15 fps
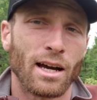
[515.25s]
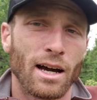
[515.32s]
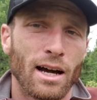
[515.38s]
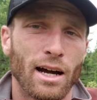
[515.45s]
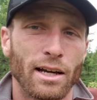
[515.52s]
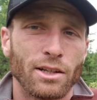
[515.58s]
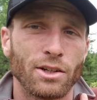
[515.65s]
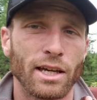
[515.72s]

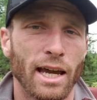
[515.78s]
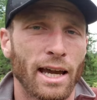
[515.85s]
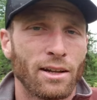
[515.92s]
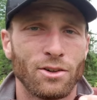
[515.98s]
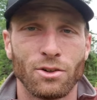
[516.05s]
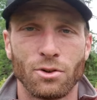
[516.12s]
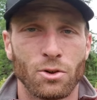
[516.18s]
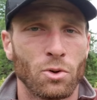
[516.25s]
Uh, you
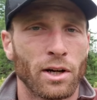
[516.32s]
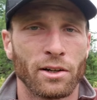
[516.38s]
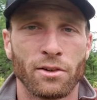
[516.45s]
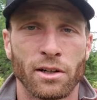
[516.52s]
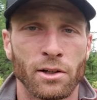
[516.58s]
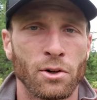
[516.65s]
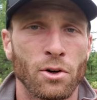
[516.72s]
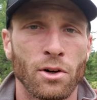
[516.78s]
can't do quick
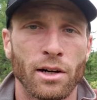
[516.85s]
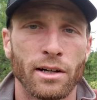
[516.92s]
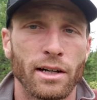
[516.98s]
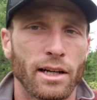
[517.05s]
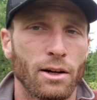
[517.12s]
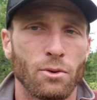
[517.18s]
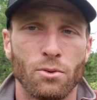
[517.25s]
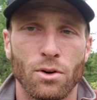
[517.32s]
record.
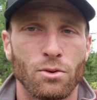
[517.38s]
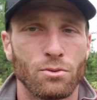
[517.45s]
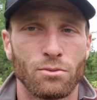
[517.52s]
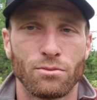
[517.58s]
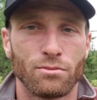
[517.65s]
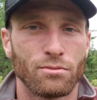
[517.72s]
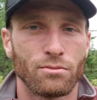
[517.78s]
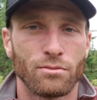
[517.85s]
It won't
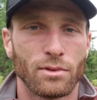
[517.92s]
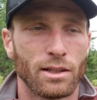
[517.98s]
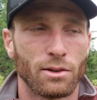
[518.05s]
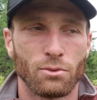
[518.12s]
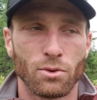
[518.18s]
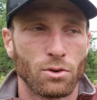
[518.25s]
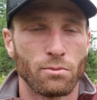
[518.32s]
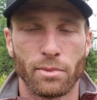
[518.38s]
it
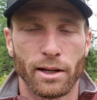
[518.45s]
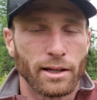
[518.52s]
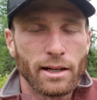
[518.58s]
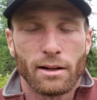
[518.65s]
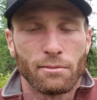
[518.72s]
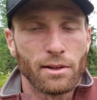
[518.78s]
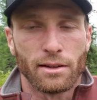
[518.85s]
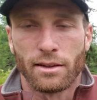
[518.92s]
won't pick
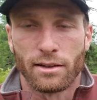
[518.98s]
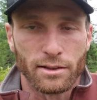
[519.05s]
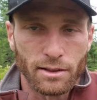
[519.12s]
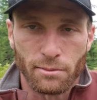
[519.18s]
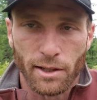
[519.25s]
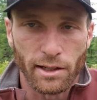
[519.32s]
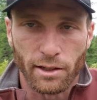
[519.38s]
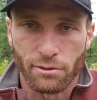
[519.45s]
up that there's
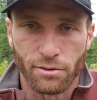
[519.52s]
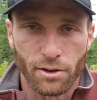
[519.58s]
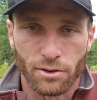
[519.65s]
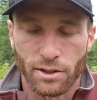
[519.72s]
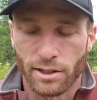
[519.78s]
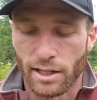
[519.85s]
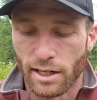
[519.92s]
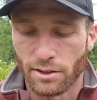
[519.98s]
a microphone
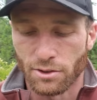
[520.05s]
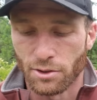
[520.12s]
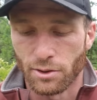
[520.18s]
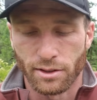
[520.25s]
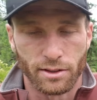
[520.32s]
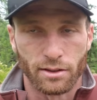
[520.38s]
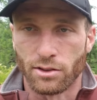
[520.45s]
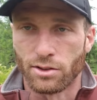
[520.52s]
attached to
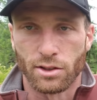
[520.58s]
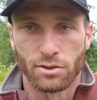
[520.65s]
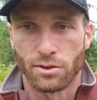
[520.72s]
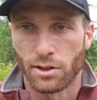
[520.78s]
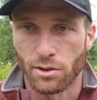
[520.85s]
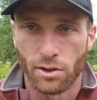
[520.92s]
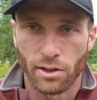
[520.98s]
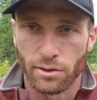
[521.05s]
it. It'll just
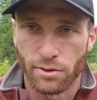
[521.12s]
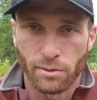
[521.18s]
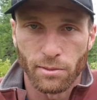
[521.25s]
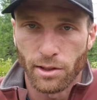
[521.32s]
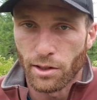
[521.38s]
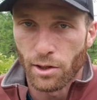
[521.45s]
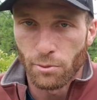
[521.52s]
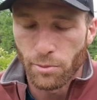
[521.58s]
record from
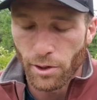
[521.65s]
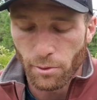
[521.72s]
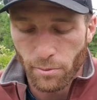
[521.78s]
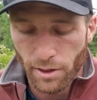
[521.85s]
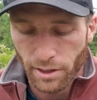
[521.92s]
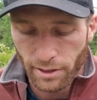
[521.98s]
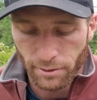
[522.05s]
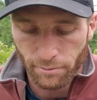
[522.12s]
the GoPro
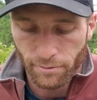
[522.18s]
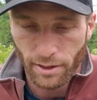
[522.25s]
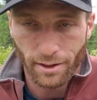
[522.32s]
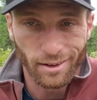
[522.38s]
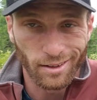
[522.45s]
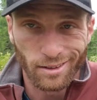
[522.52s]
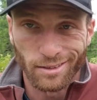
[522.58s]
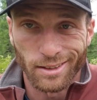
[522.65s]
mic
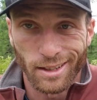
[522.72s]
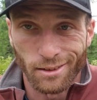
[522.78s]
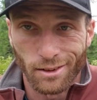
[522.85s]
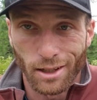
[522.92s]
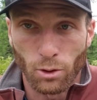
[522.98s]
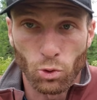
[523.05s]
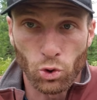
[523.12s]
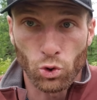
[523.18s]
and it'll sound like